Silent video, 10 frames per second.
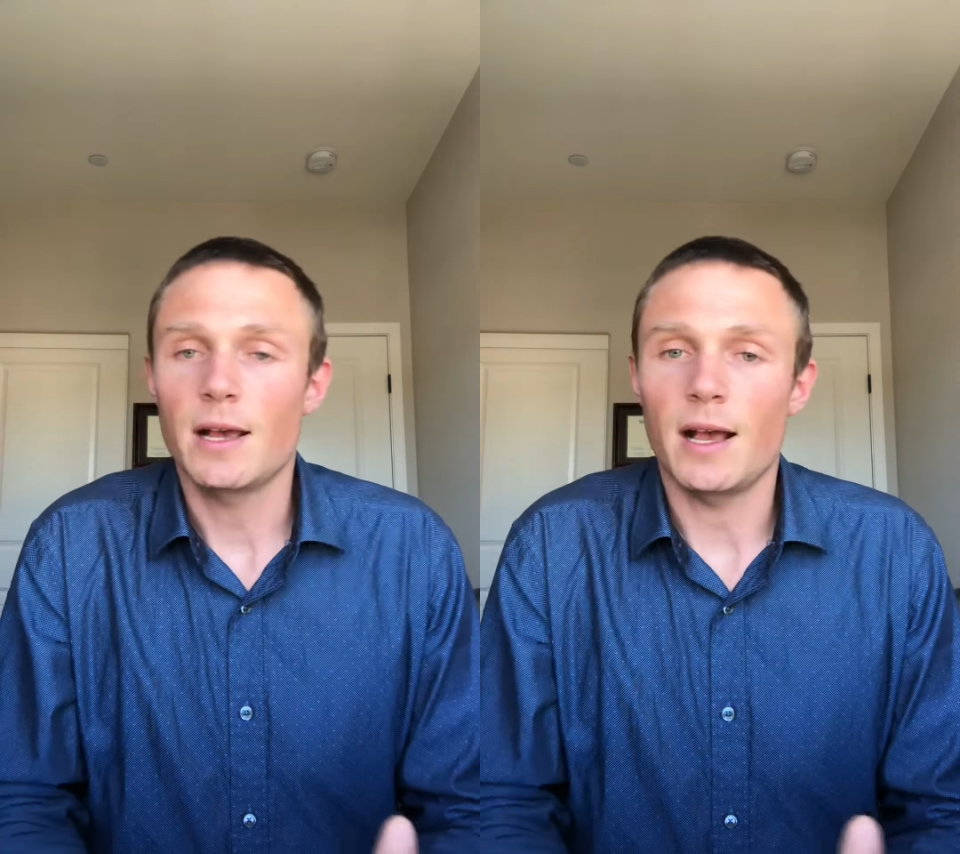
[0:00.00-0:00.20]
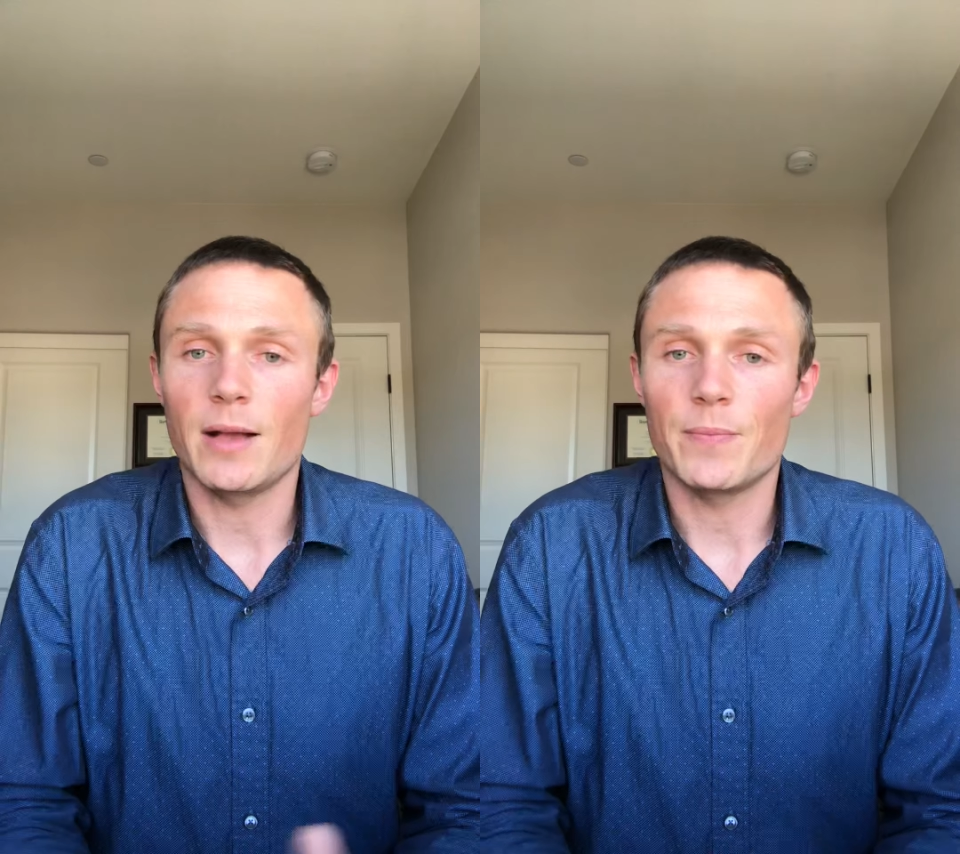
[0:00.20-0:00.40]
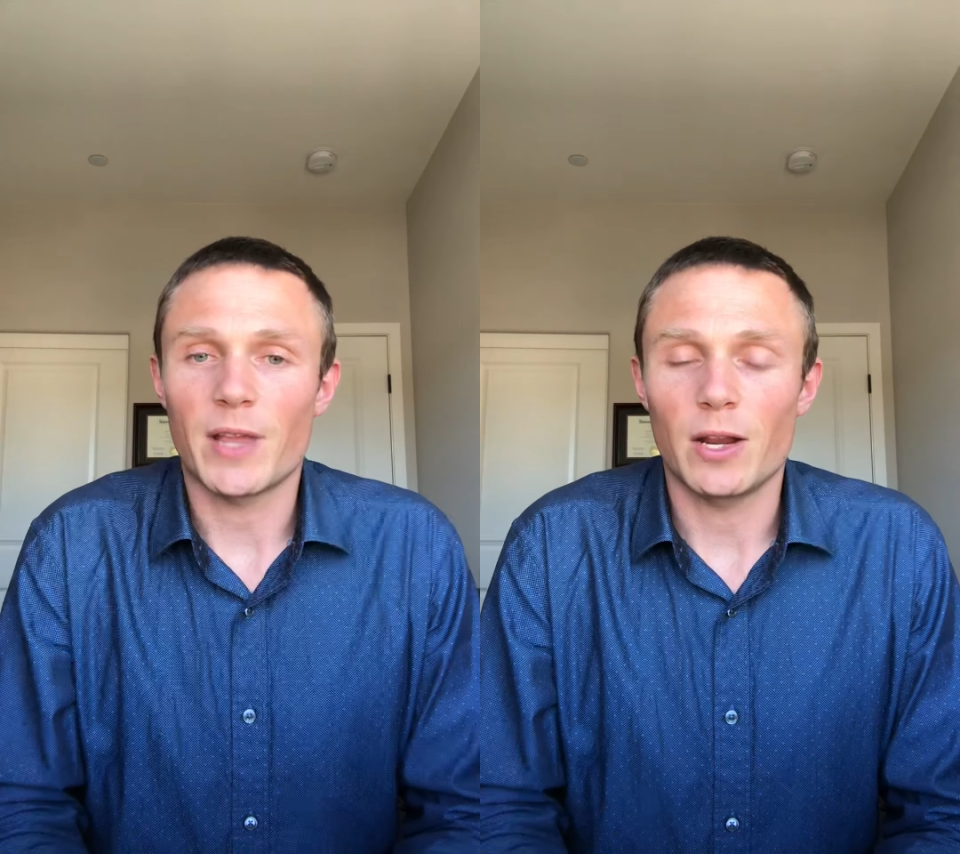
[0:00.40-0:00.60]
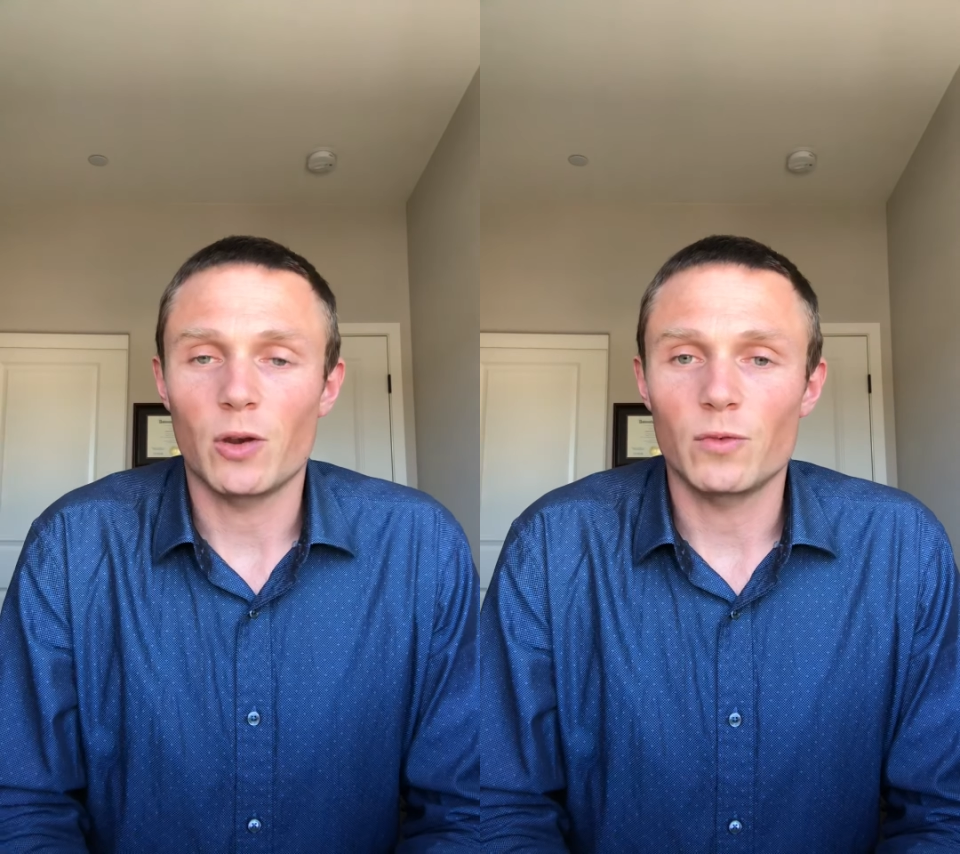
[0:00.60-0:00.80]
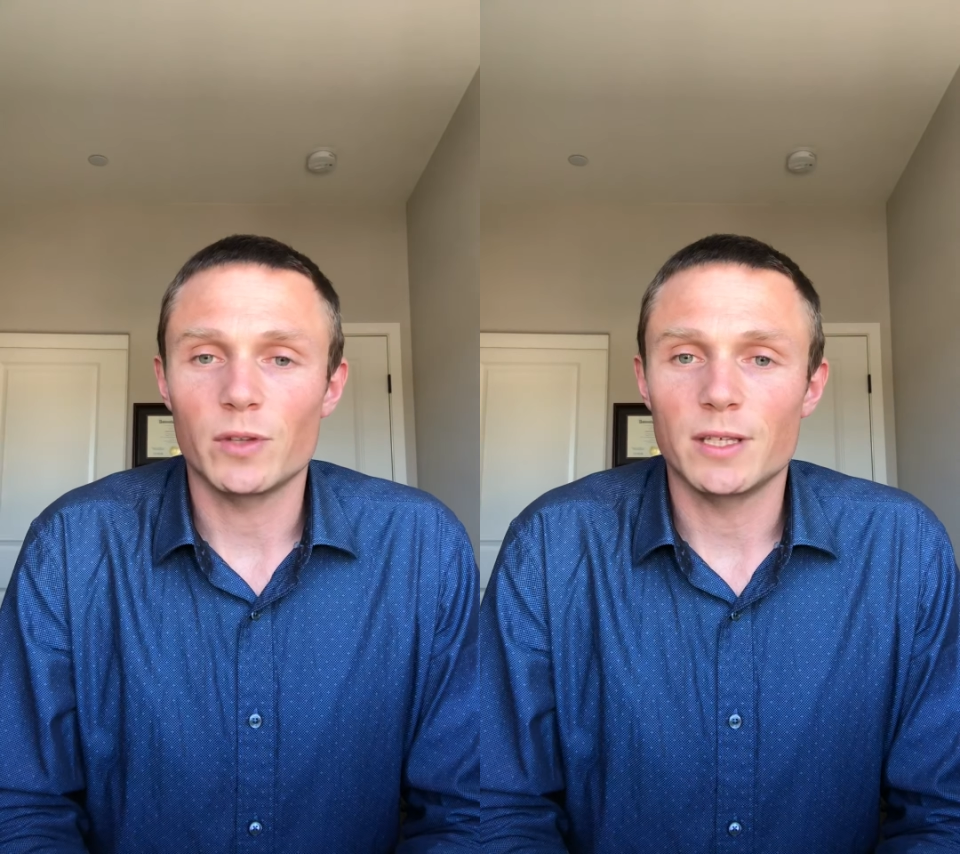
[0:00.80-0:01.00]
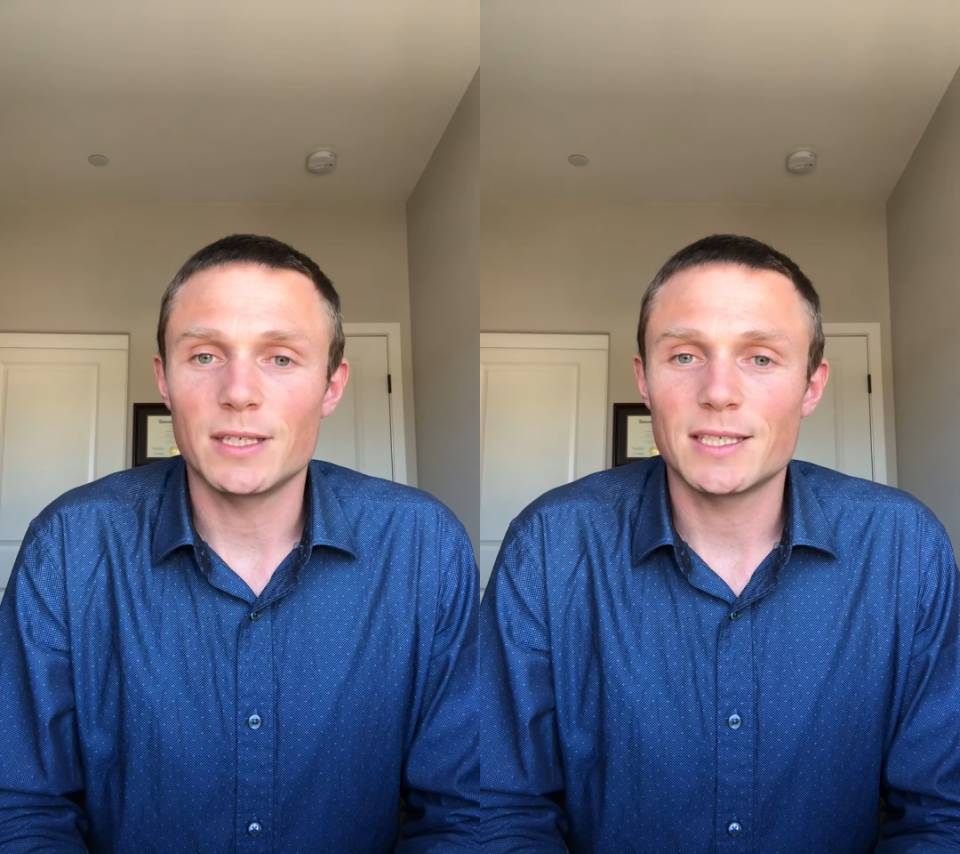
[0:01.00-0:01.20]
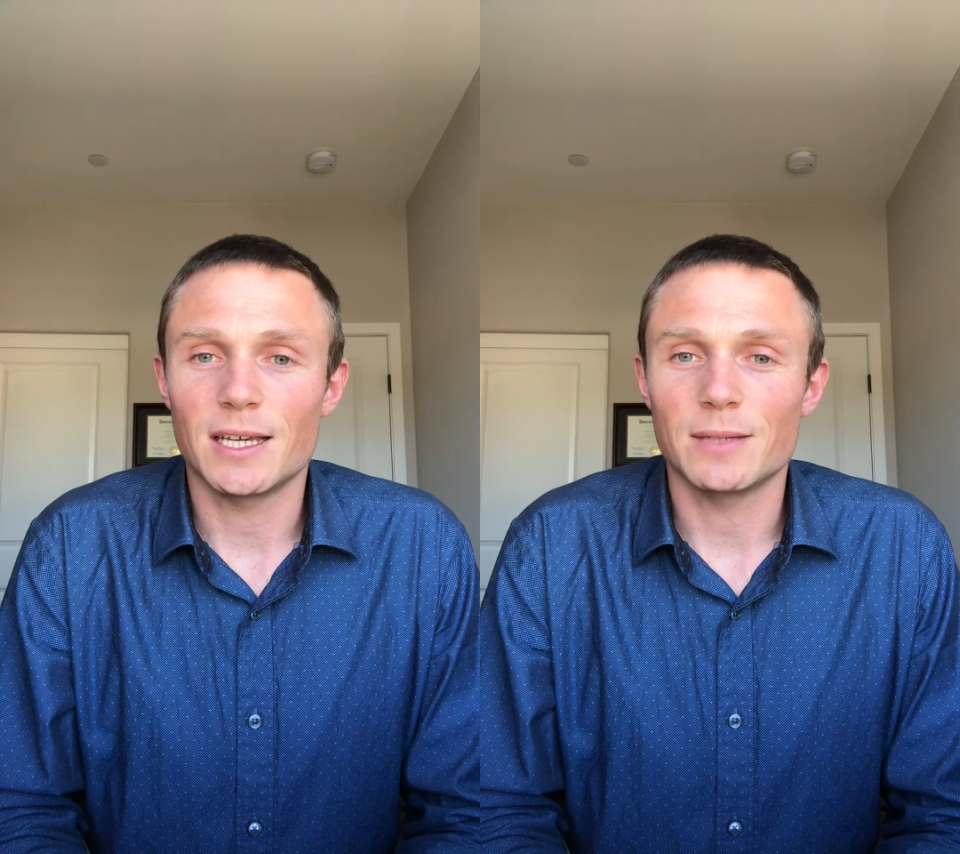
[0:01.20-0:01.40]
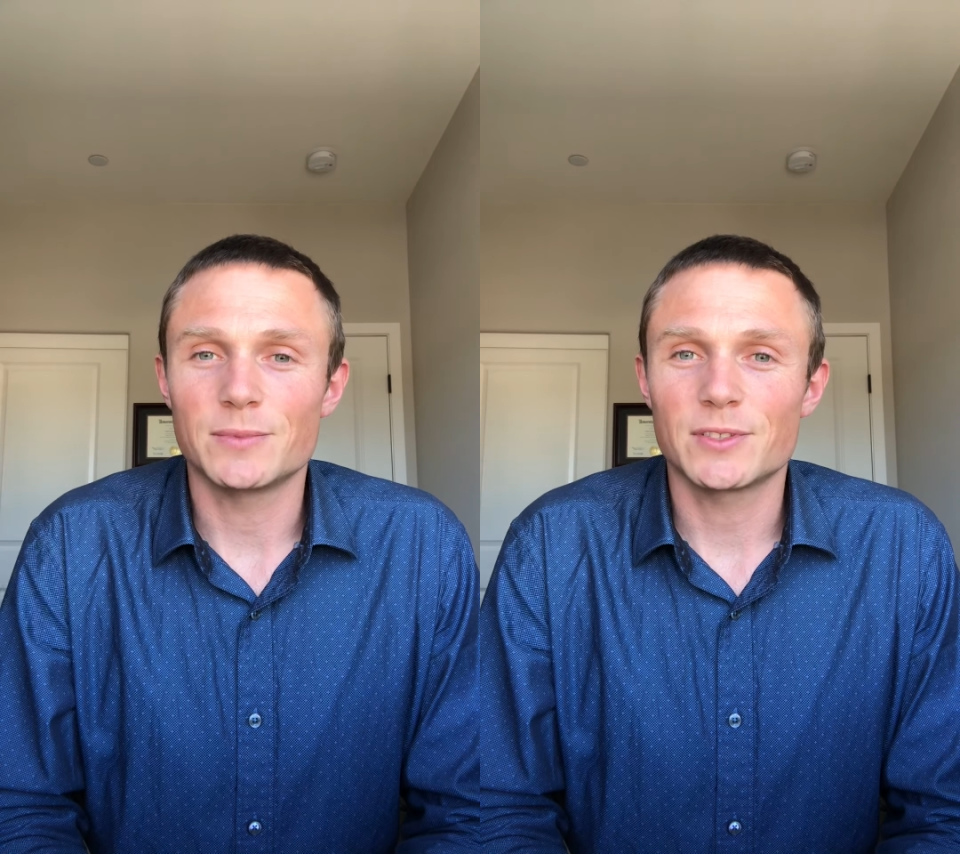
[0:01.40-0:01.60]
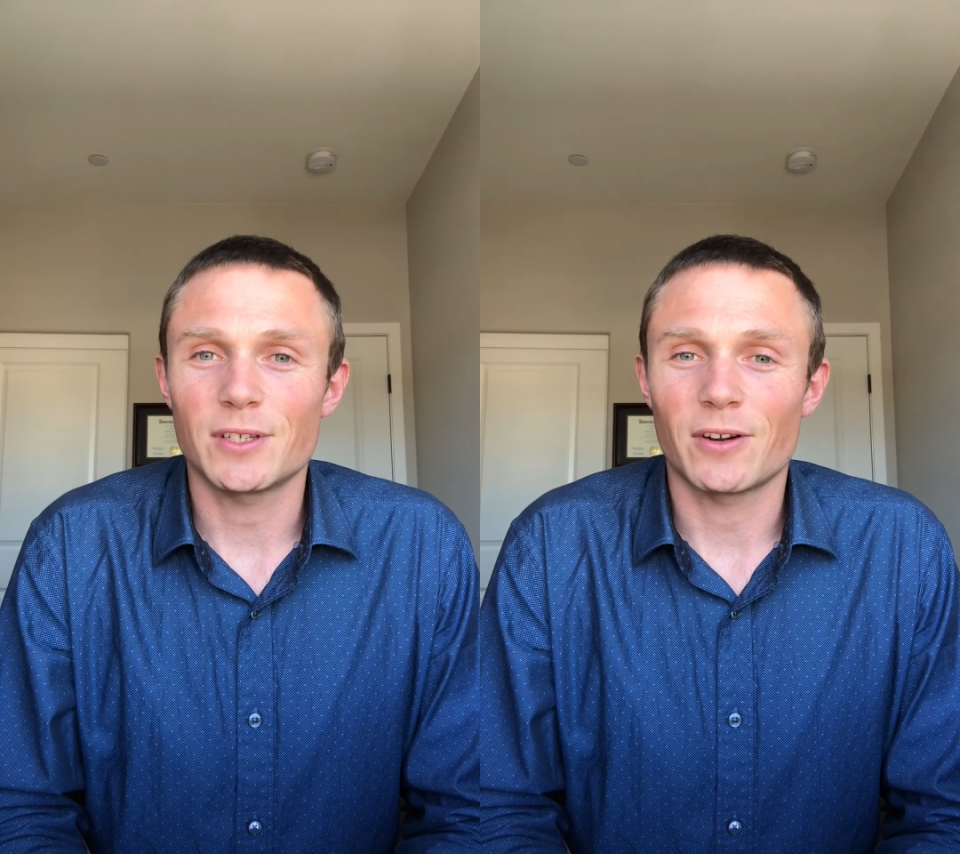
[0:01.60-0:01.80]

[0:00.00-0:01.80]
Um, and hopefully this helps.